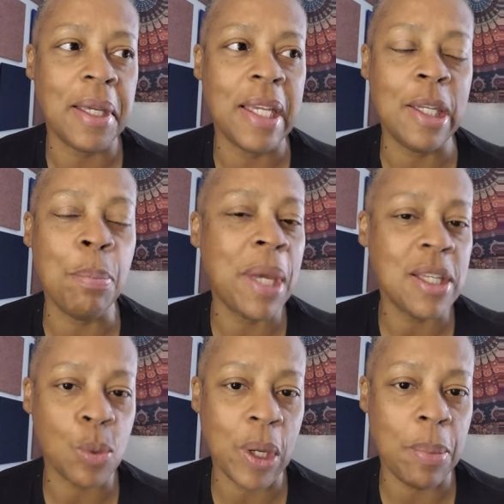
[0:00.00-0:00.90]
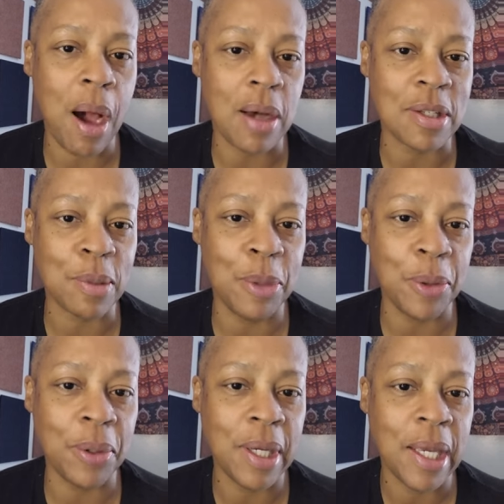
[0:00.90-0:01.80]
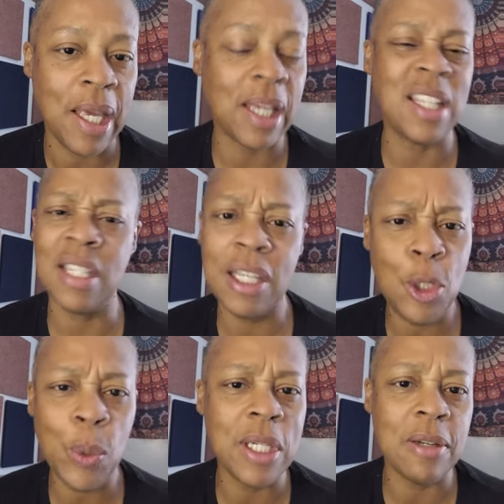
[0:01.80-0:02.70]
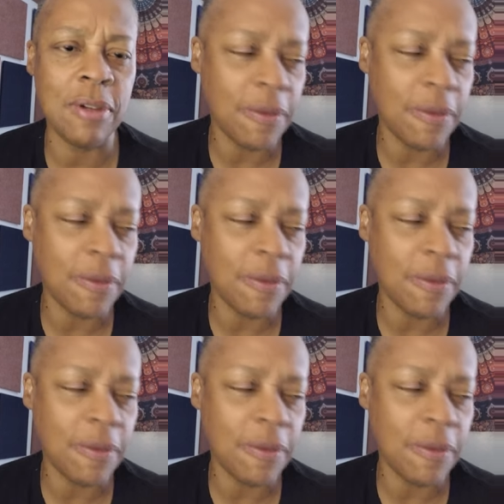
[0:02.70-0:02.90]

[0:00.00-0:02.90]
in the best way possible and continuing to